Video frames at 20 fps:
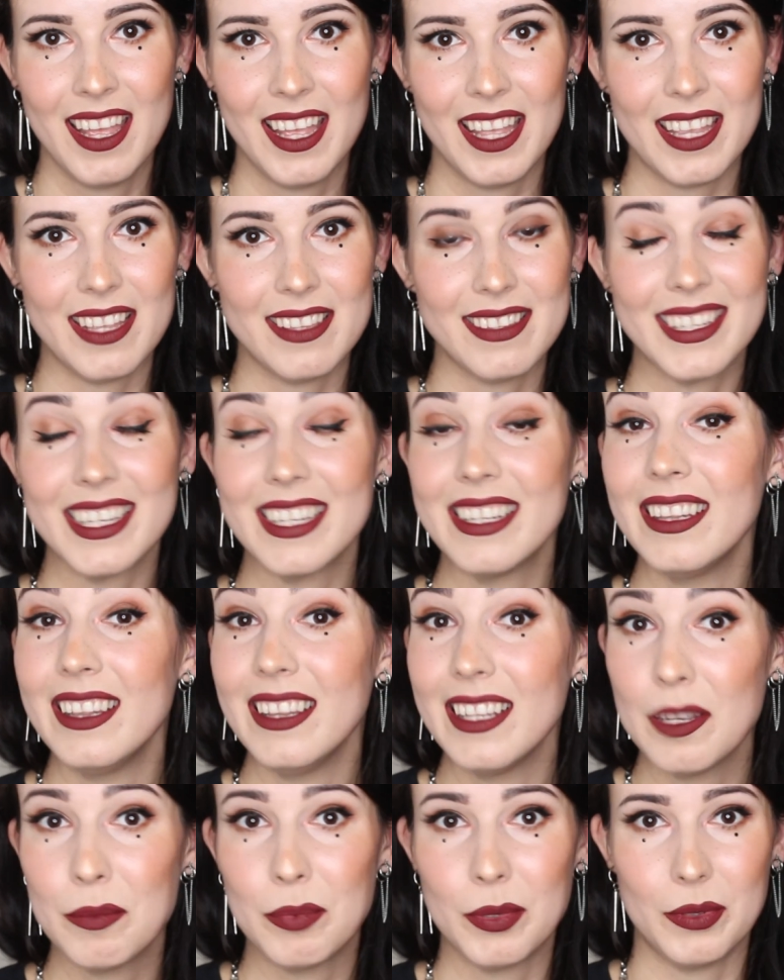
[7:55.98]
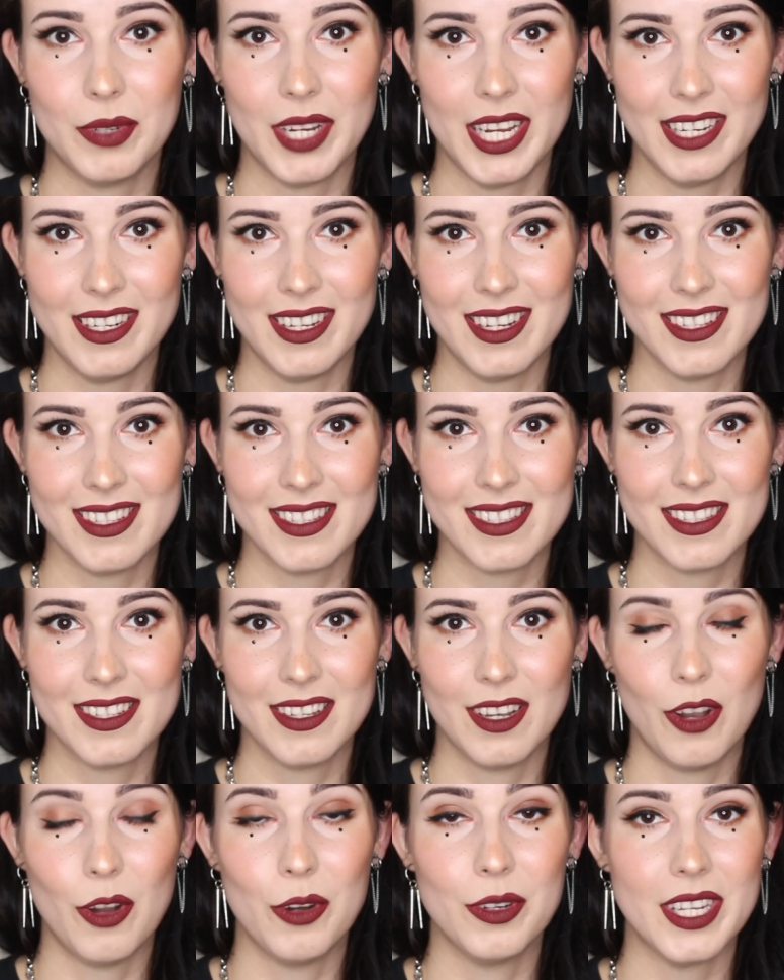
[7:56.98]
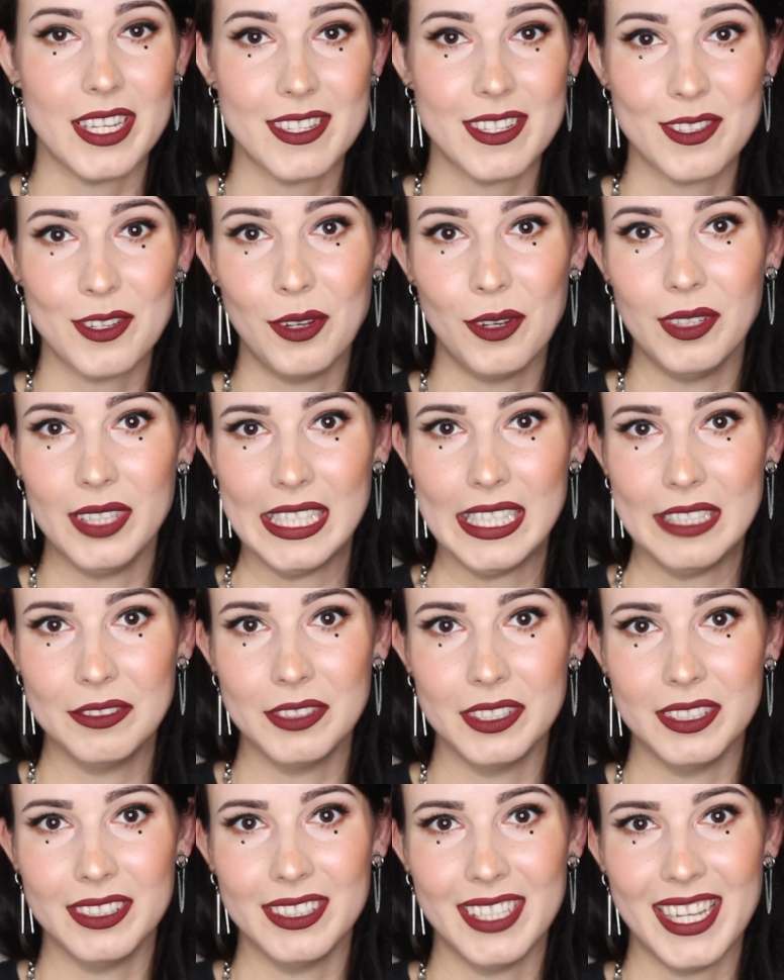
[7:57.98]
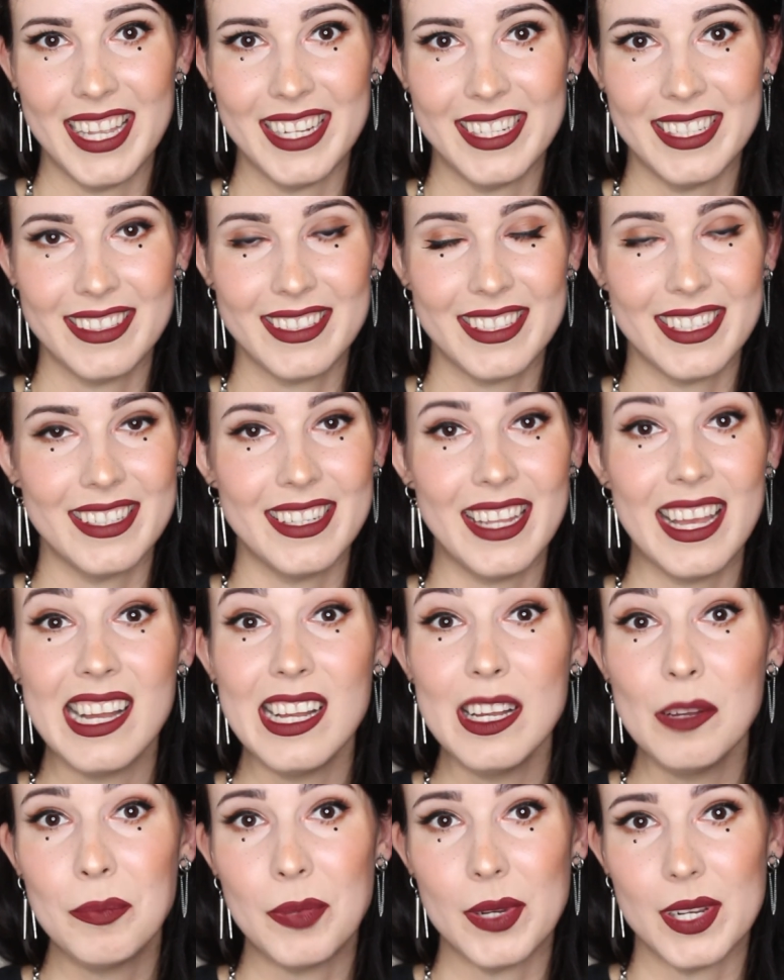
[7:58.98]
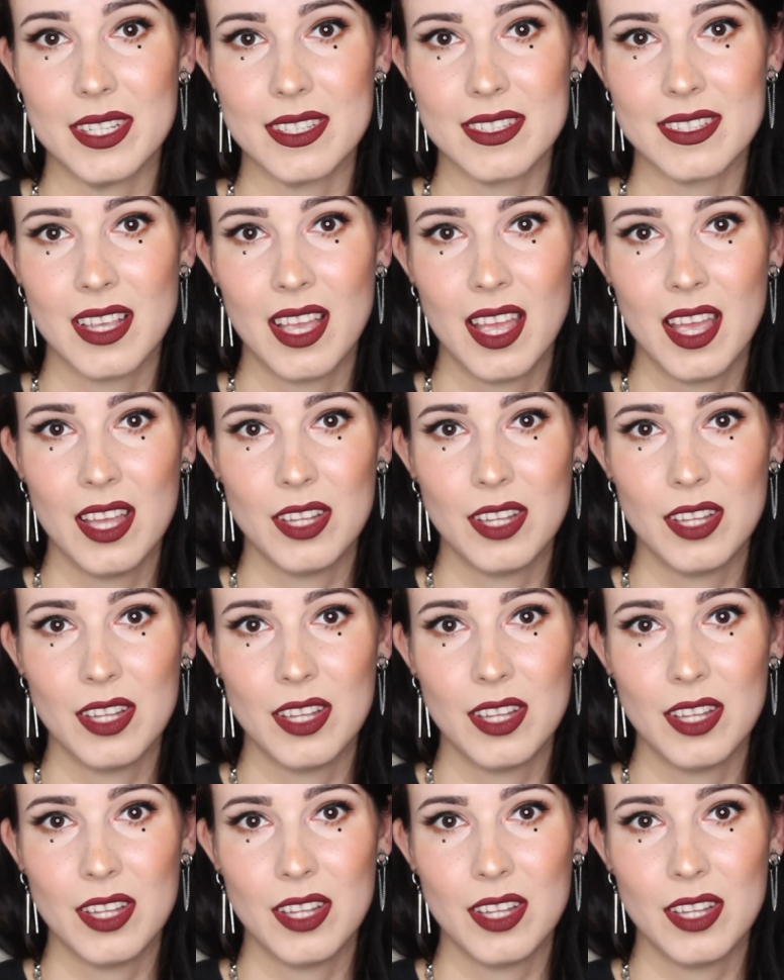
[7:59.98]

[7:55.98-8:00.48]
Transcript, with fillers: It can liberate us on a soul level, and it can help us